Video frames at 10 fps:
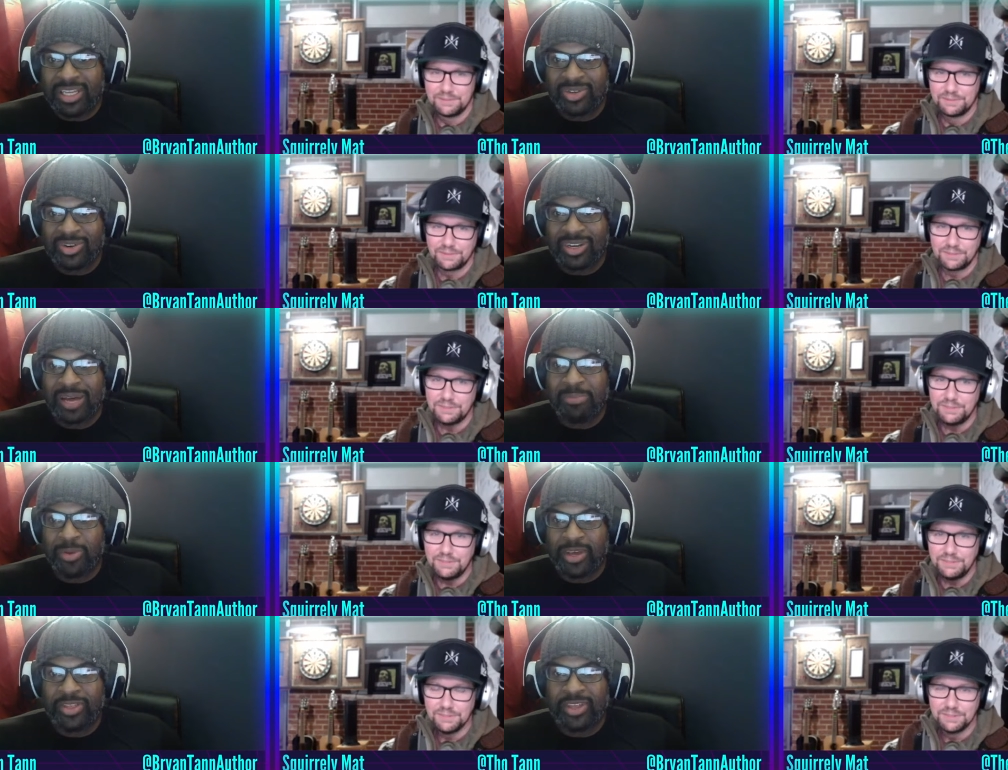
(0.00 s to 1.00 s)
Speaker 1: he's hooking up
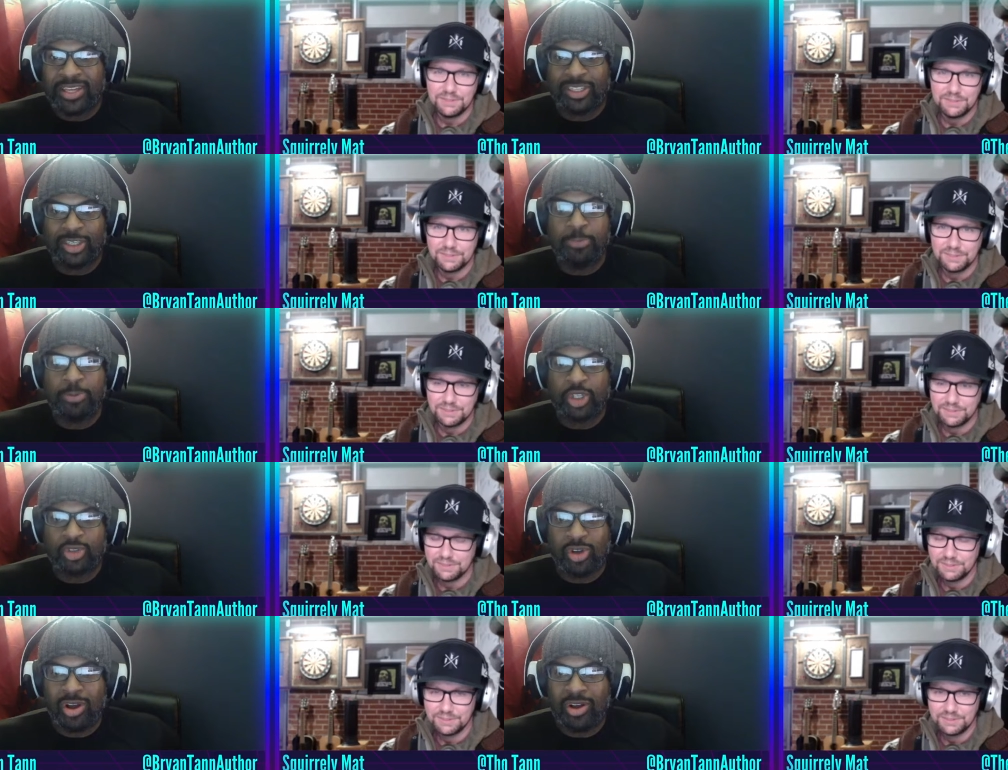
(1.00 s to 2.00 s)
with is super
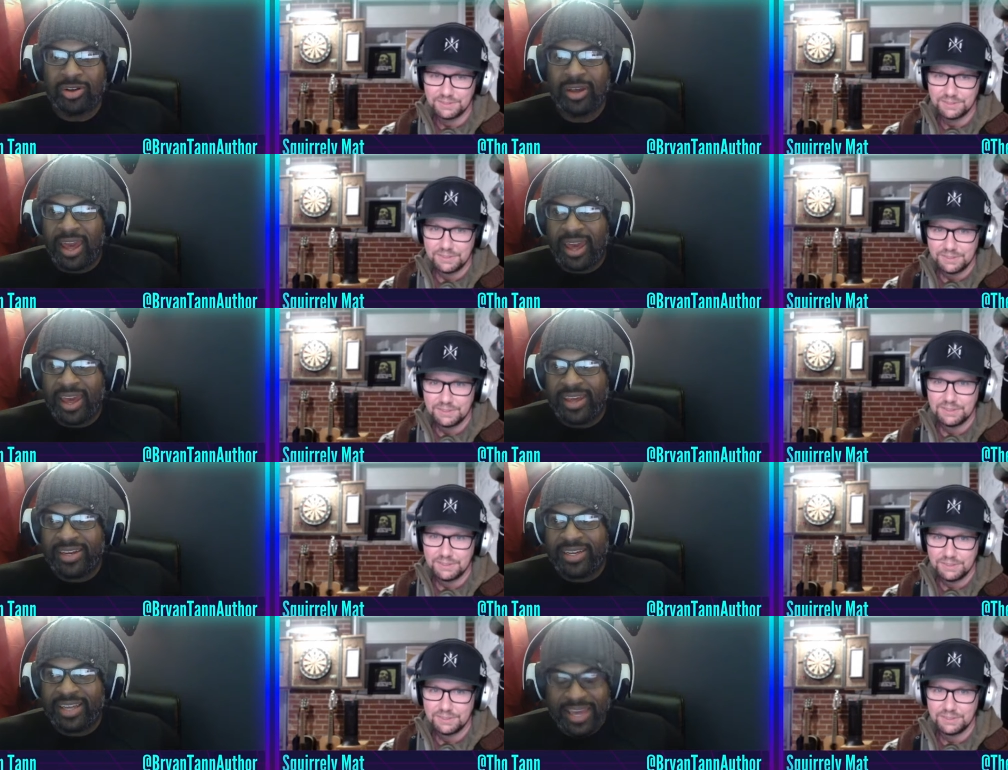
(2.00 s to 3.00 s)
strong.
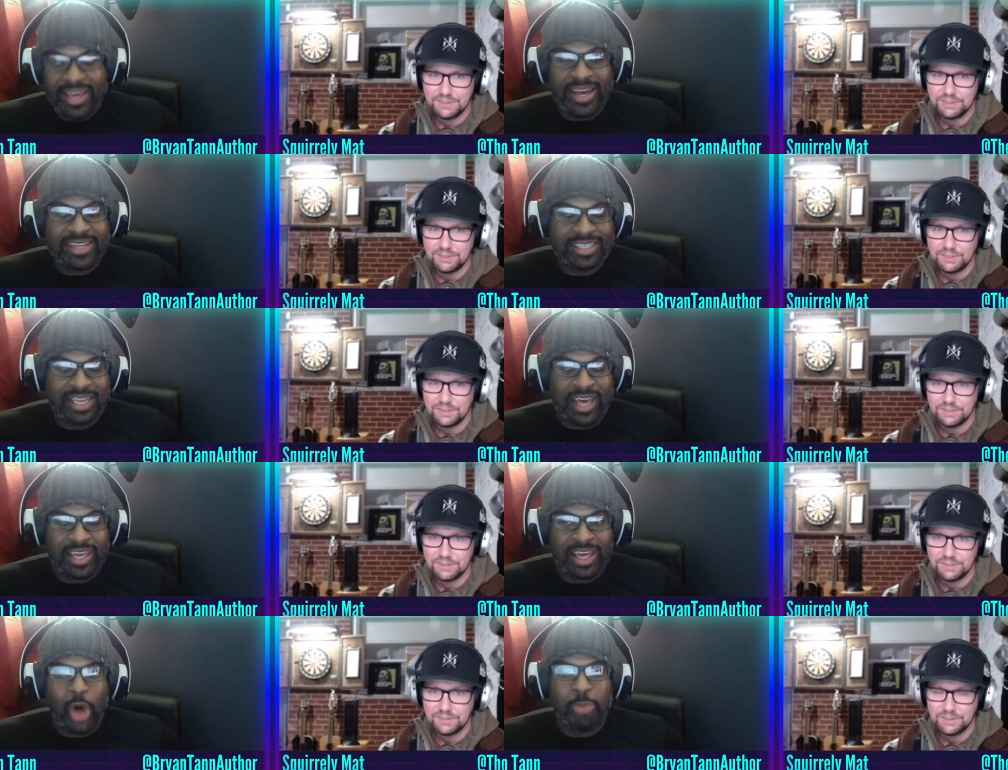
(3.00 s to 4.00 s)
And he has to,
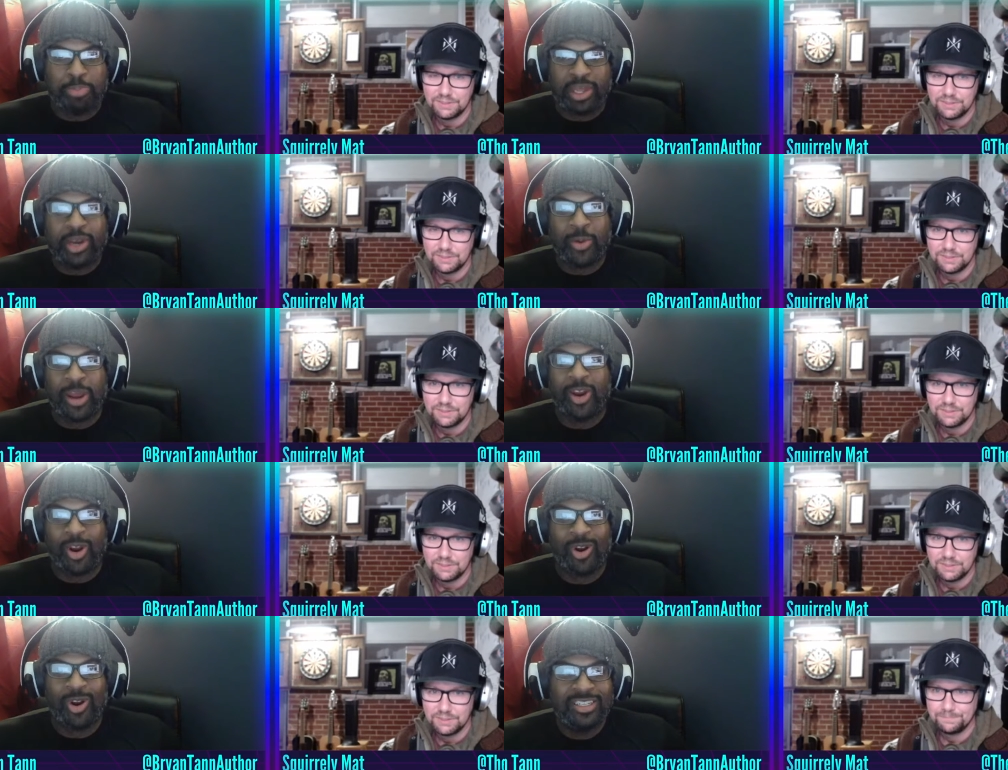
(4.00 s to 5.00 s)
like, obliterate
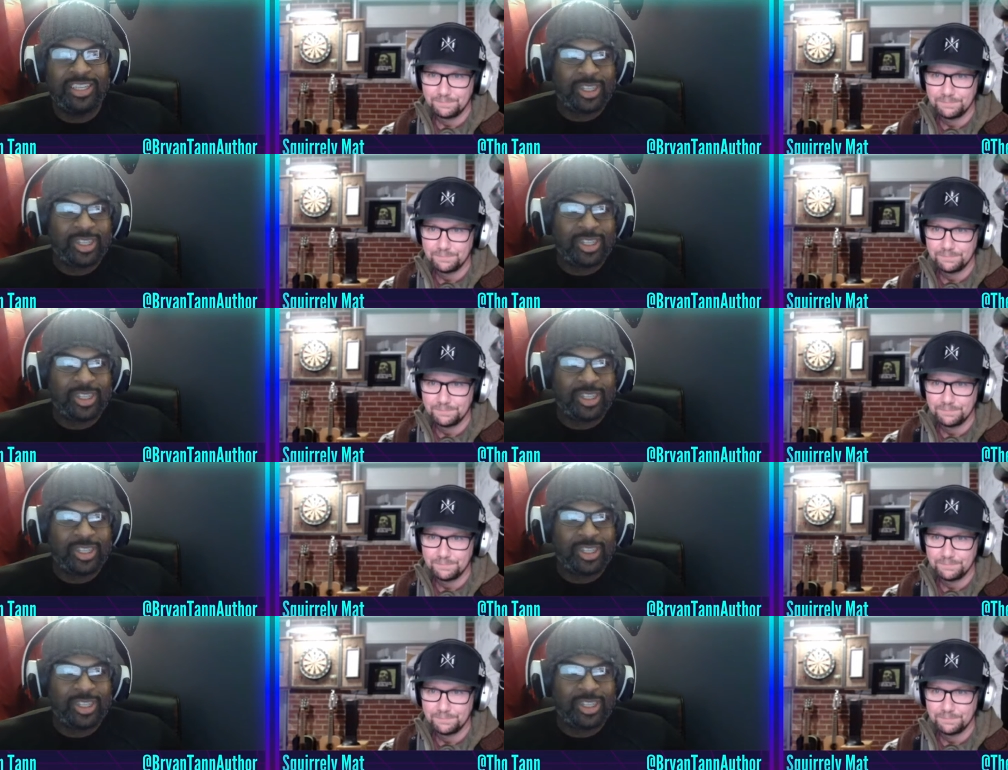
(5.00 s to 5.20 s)
her to